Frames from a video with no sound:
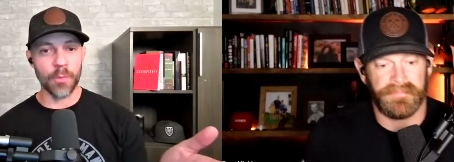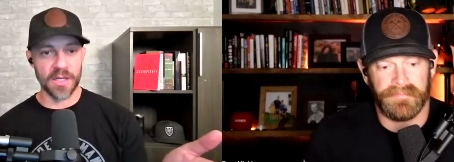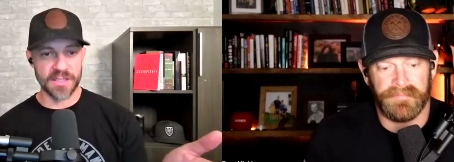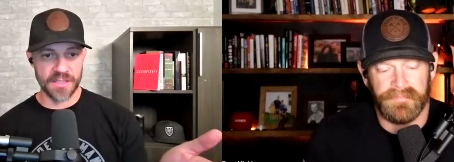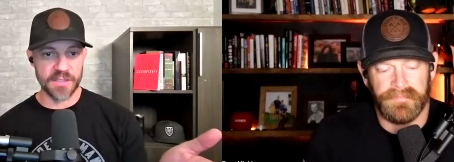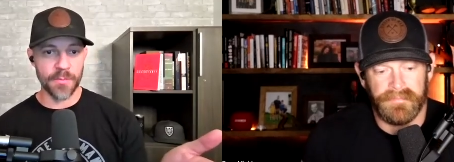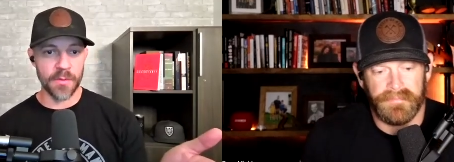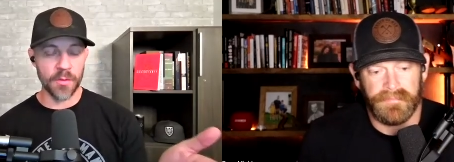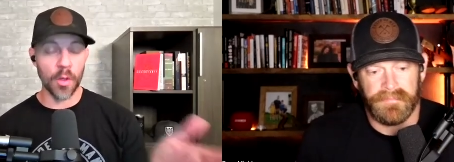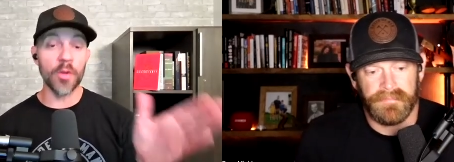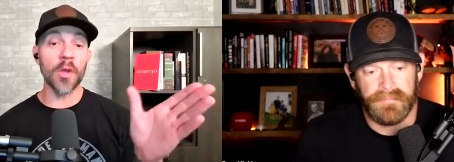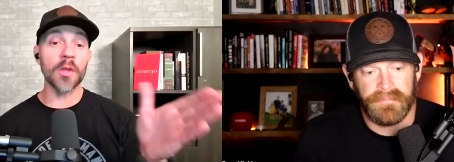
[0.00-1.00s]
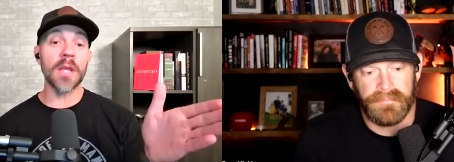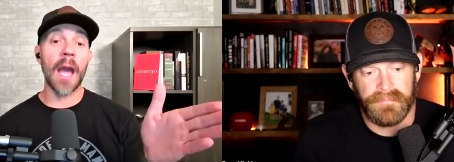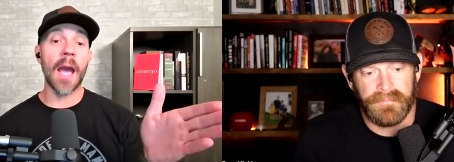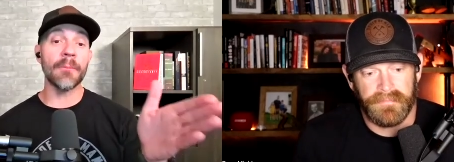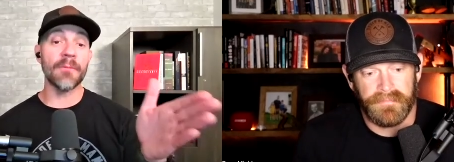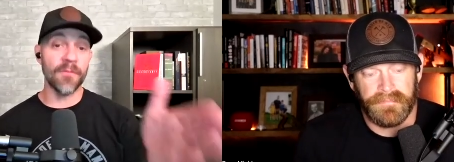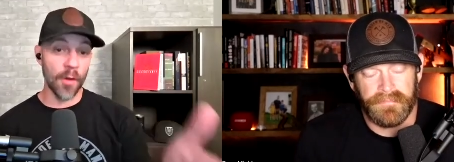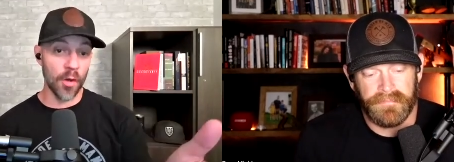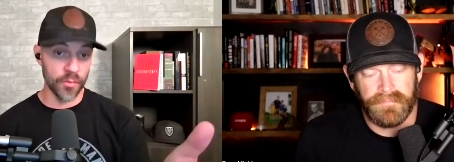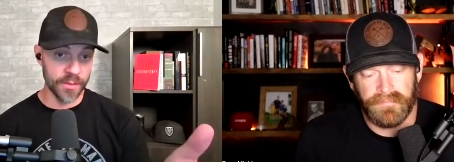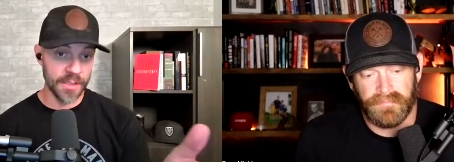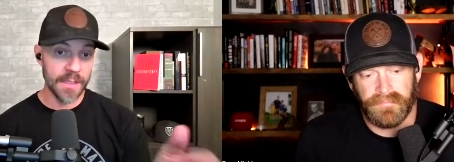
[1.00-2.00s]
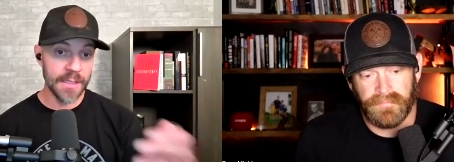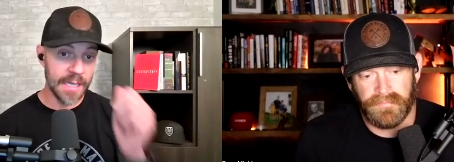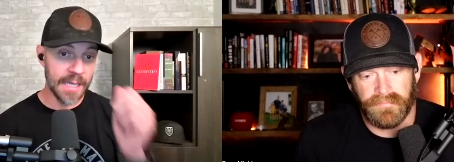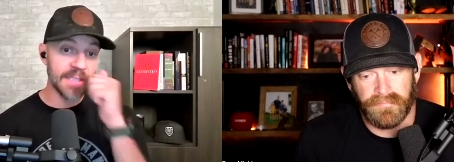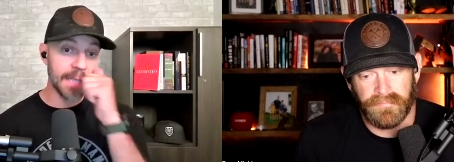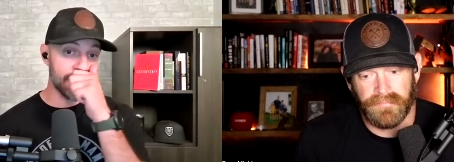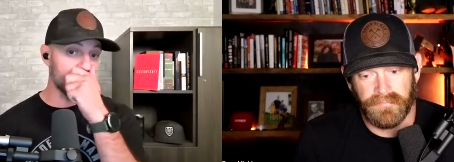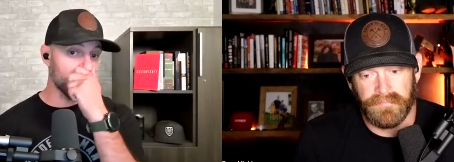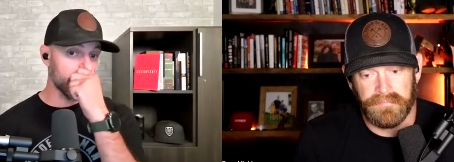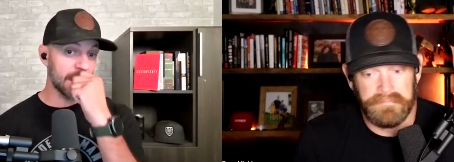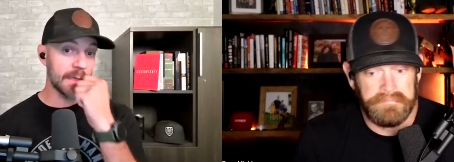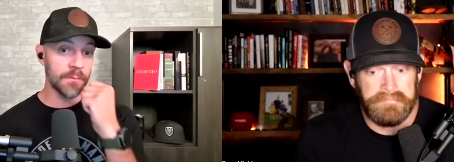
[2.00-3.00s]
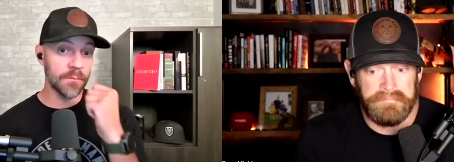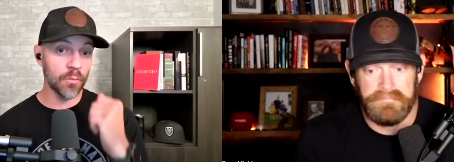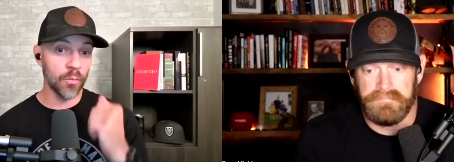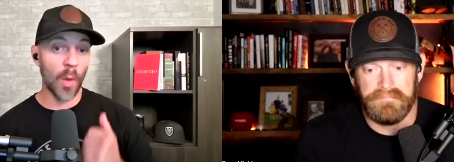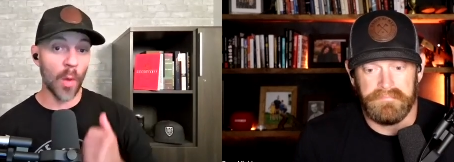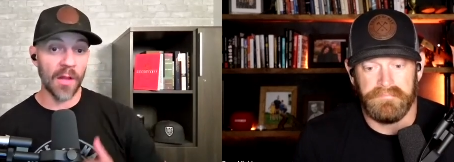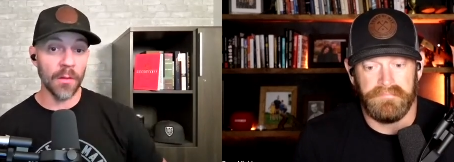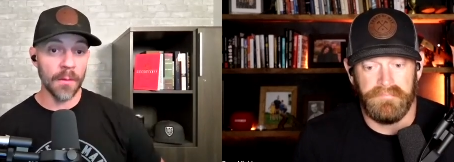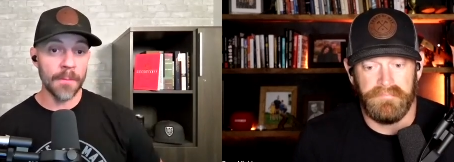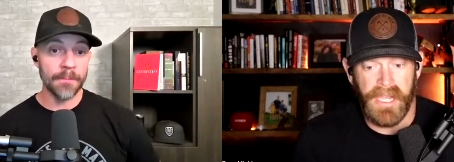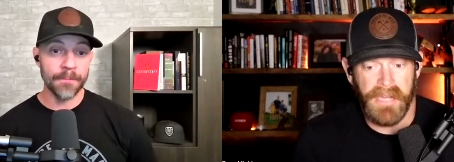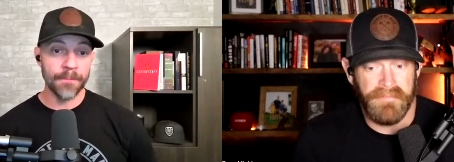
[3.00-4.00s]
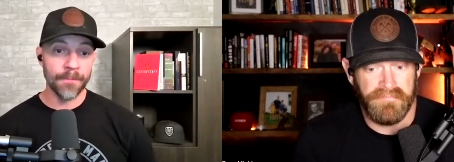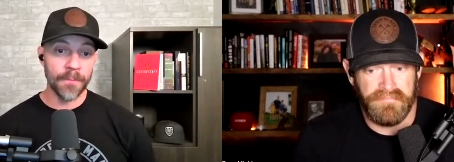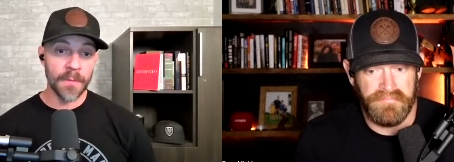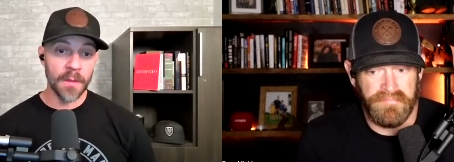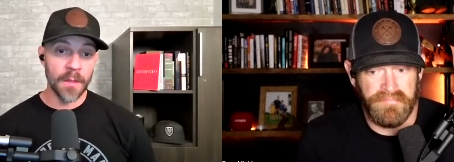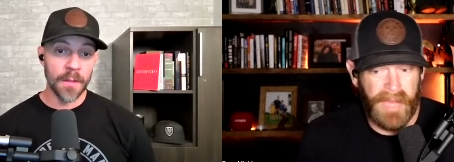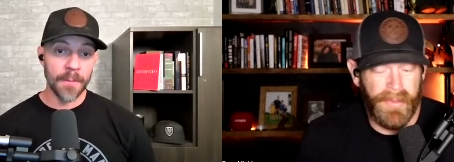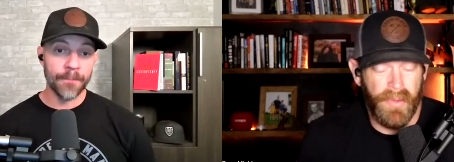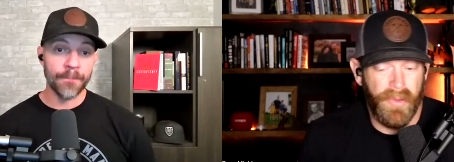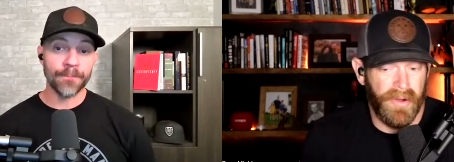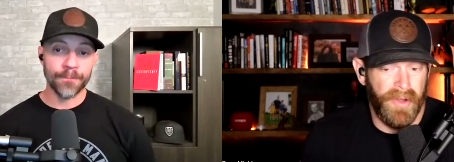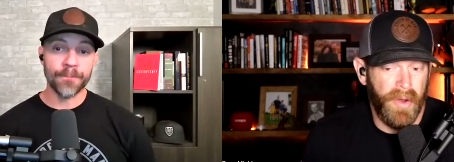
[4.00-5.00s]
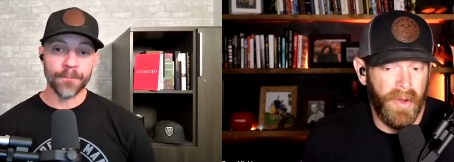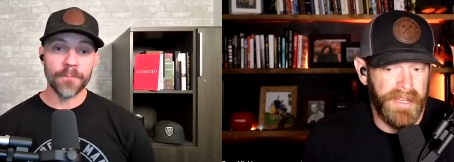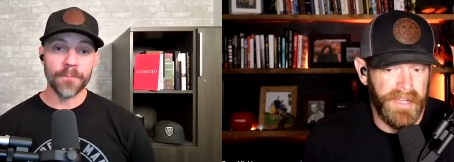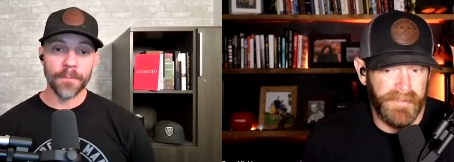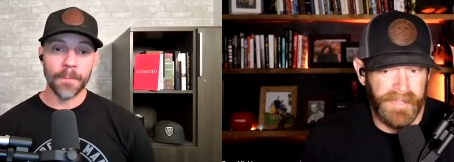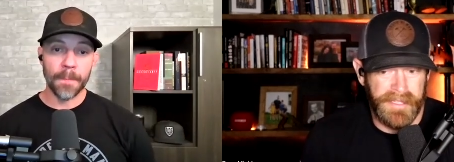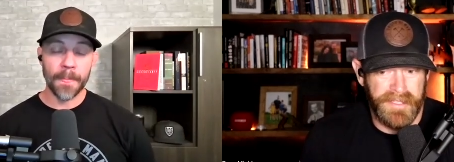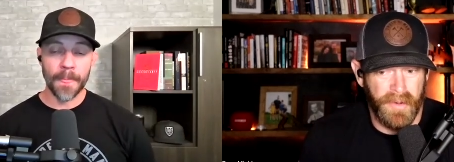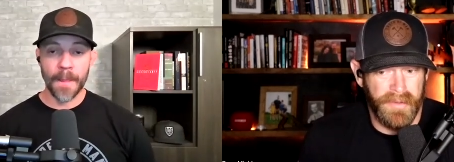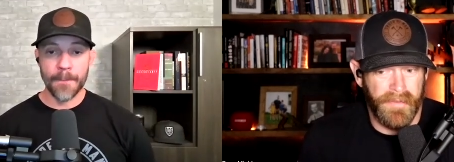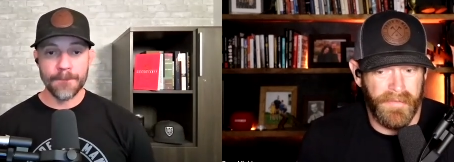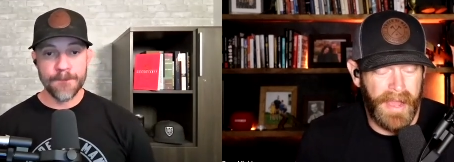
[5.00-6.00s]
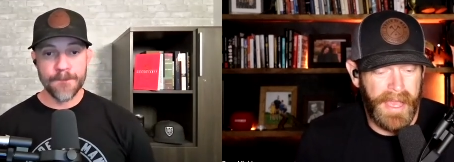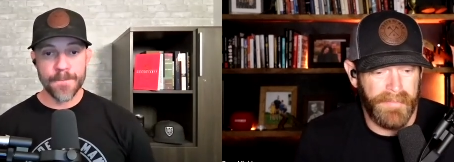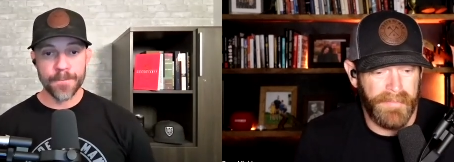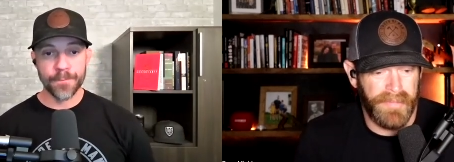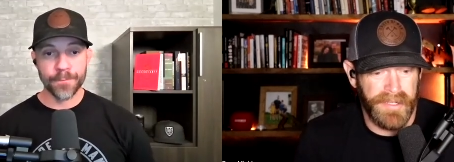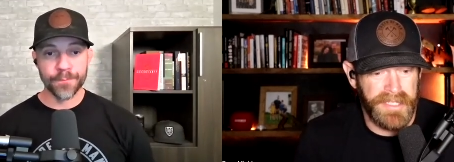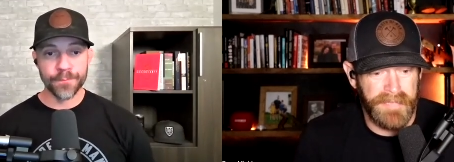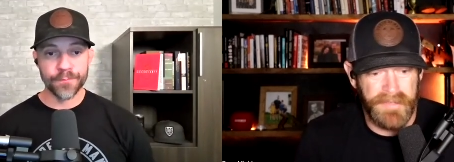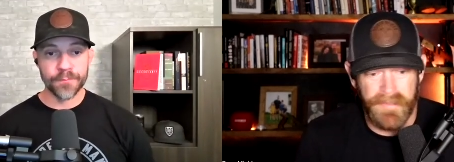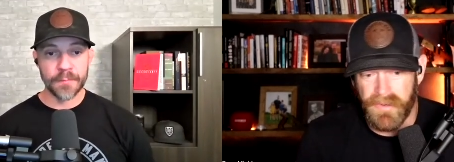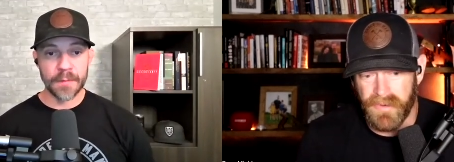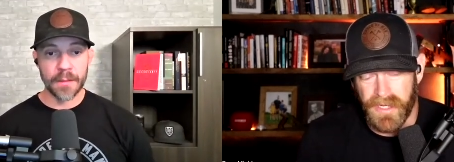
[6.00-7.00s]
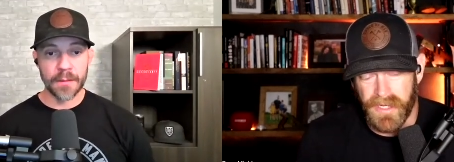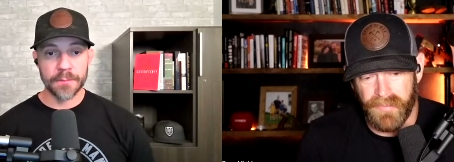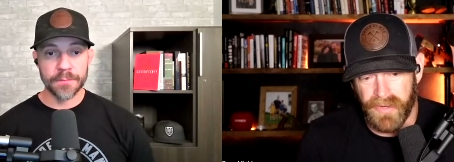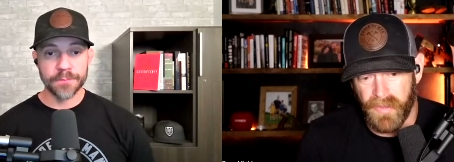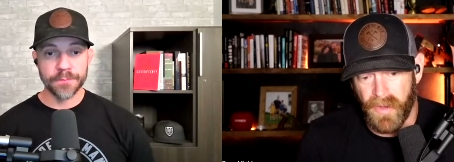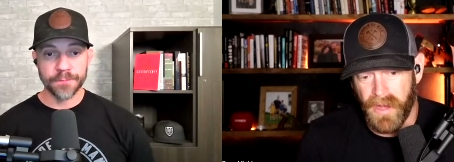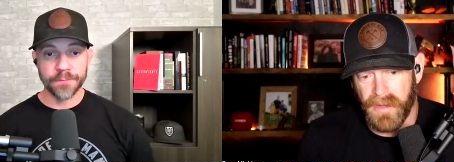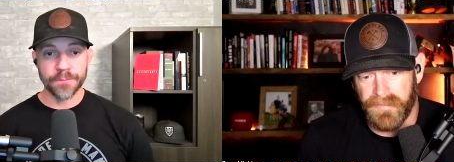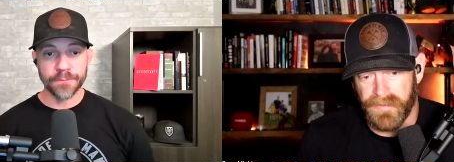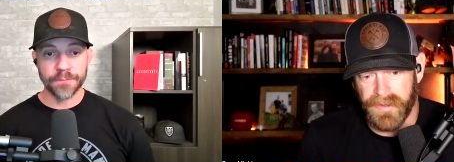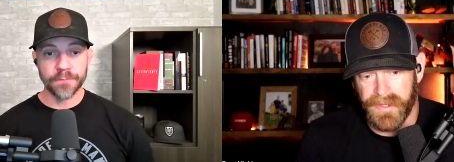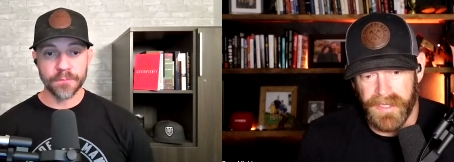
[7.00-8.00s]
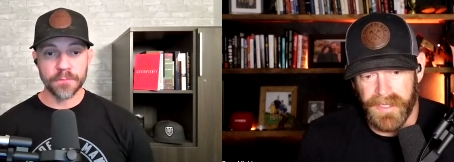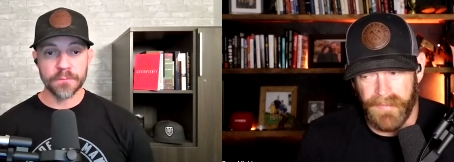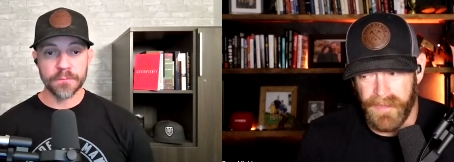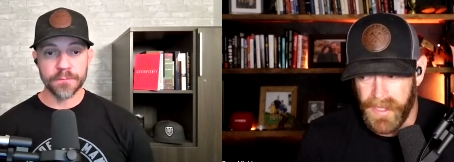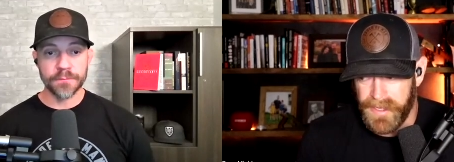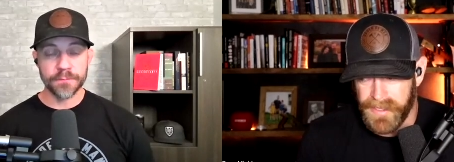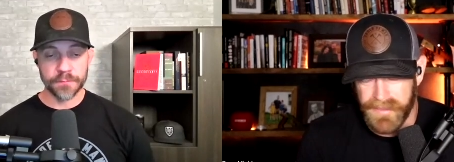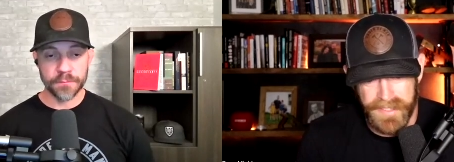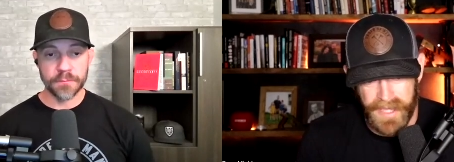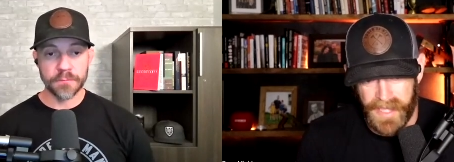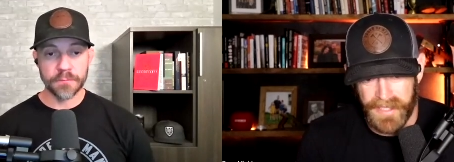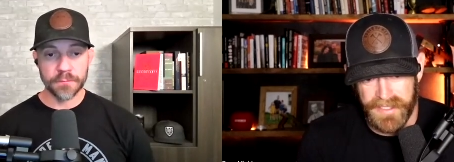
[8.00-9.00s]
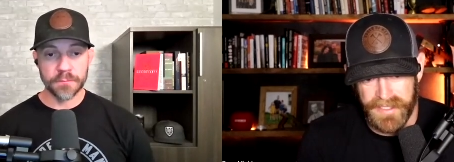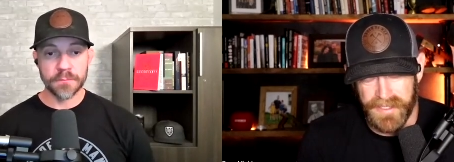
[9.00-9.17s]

Speaker 1: watch? It's or the Gabb phone. Has that been working
Speaker 2: well? Yeah, I mean, we don't know any different. That's all we've ever had, but it seems to be working pretty well for the kid. I mean, they can text and